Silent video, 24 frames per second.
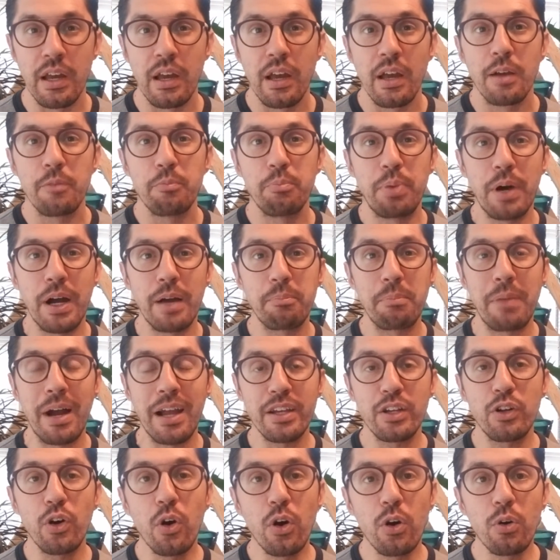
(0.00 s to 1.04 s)
But my
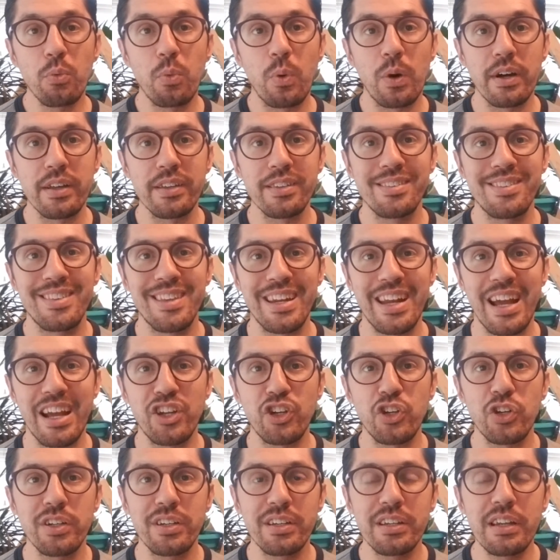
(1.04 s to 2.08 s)
goal was that I
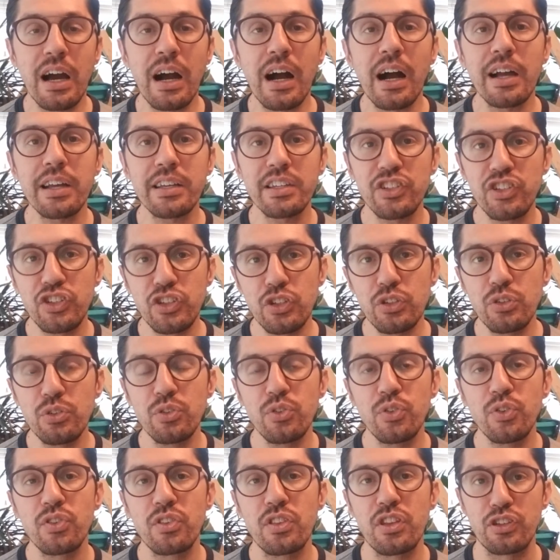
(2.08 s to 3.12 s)
could not
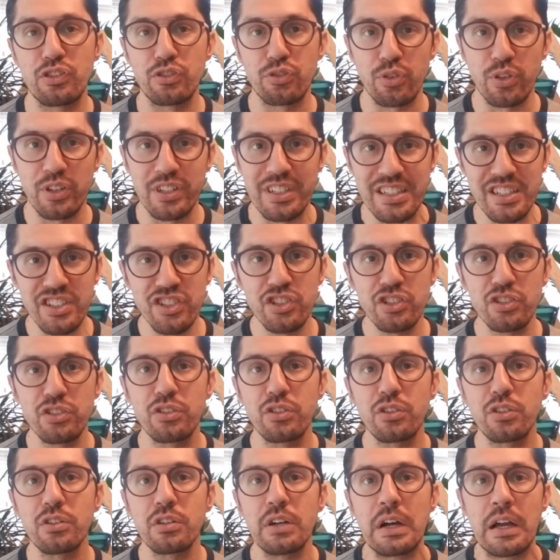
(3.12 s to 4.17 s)
use the
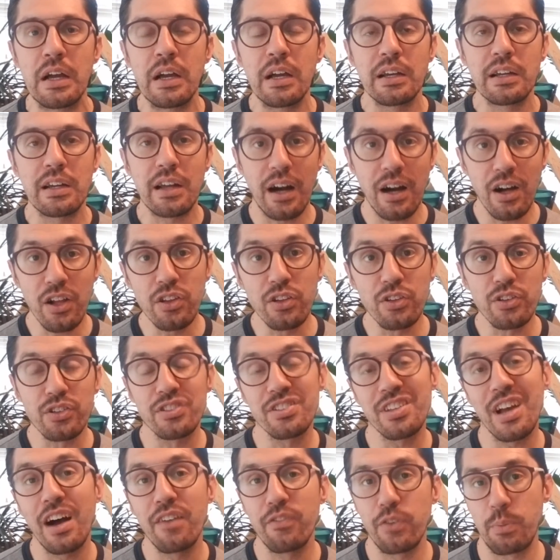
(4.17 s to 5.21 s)
traditional colors
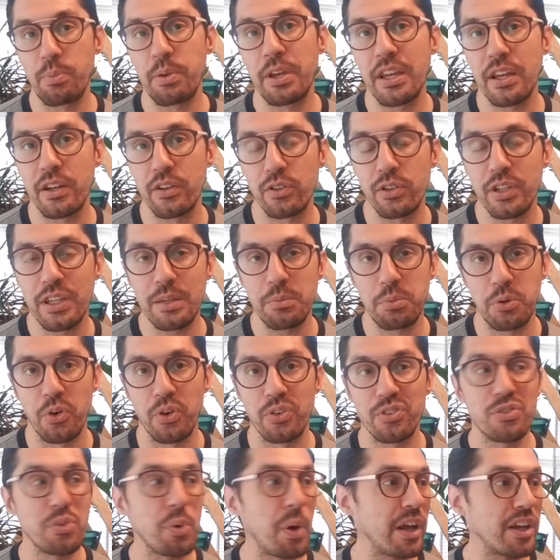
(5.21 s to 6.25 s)
of a piano
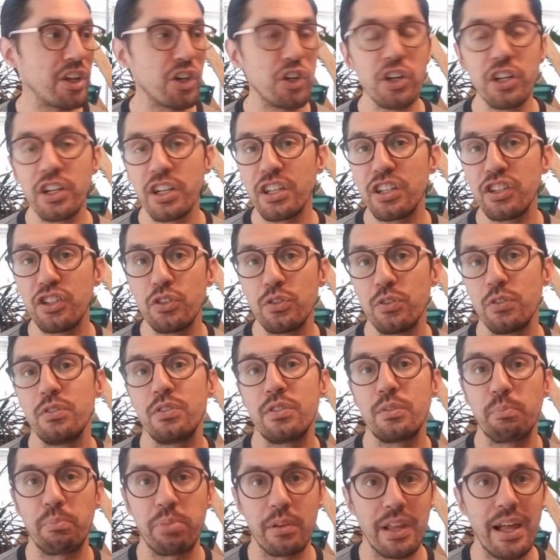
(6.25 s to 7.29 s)
keyboard. So I couldn't
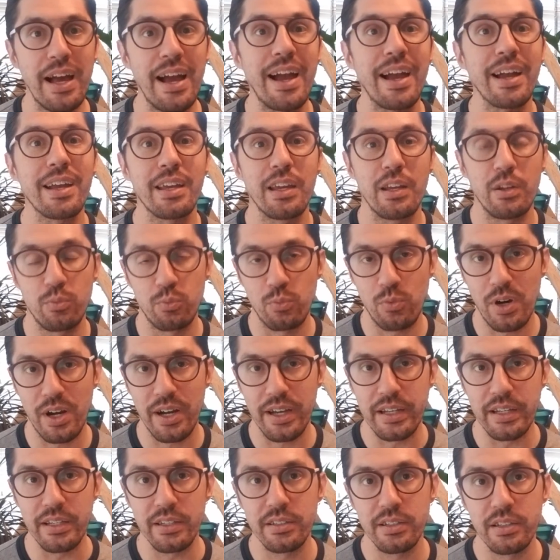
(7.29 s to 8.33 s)
use black and
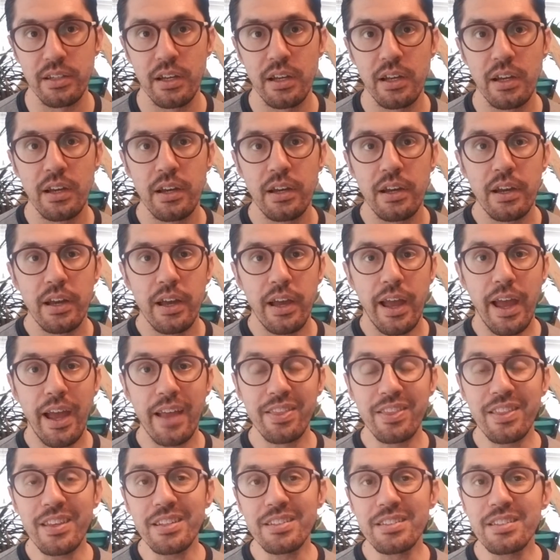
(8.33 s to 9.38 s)
white.
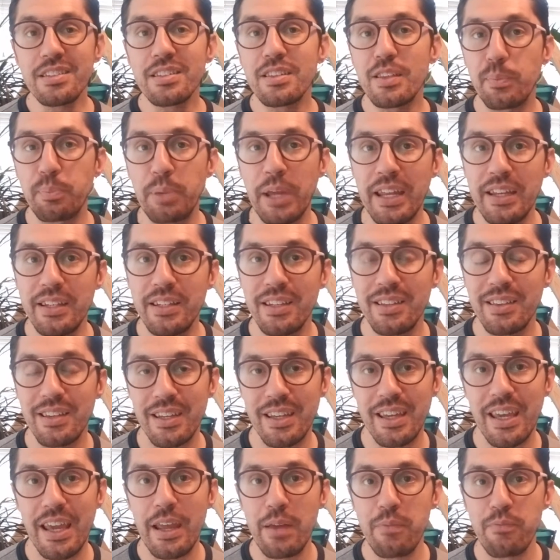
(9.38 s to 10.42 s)
And this is the painting that
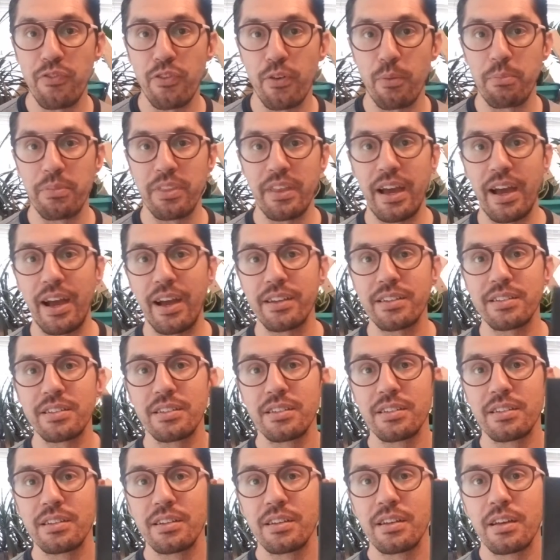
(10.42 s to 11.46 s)
came from
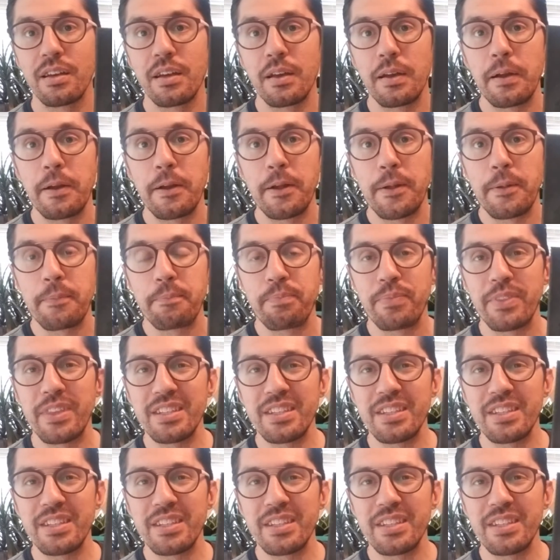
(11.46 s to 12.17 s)
that.